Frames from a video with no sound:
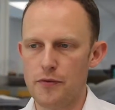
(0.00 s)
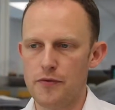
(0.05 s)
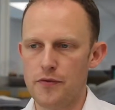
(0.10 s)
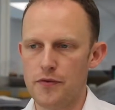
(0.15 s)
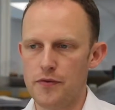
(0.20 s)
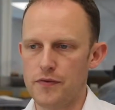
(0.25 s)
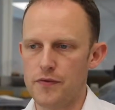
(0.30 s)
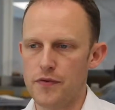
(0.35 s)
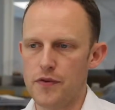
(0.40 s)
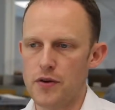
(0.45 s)

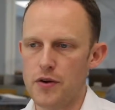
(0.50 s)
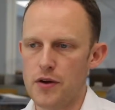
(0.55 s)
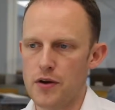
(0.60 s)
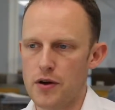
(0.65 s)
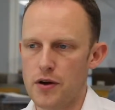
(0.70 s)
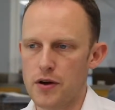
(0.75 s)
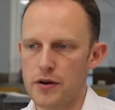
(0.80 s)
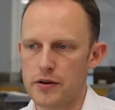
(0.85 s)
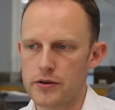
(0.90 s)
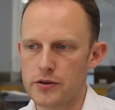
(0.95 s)

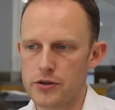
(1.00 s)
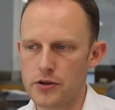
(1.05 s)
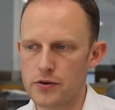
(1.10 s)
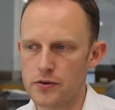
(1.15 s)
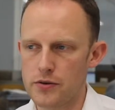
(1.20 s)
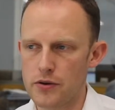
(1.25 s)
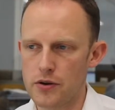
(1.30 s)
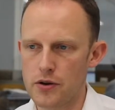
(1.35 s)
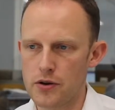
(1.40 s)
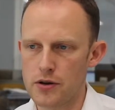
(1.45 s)
for
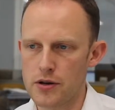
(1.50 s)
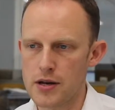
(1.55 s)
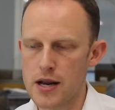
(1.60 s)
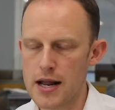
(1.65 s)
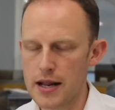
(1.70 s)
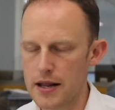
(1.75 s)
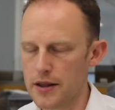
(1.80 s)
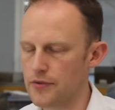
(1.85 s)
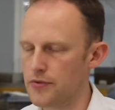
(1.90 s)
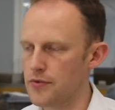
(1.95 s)

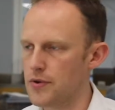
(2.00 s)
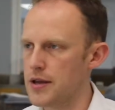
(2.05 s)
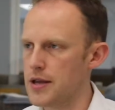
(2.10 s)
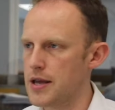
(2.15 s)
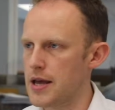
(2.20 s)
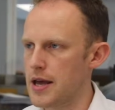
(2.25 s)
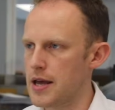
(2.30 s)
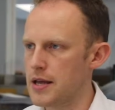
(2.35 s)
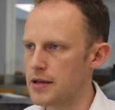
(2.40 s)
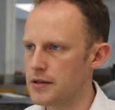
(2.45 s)
nearly 3
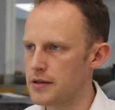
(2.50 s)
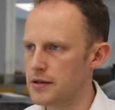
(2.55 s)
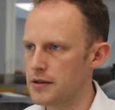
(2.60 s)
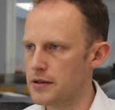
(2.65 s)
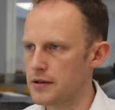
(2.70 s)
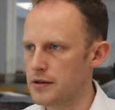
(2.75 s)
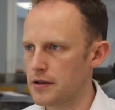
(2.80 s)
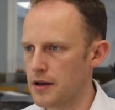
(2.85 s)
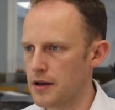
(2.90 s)
years,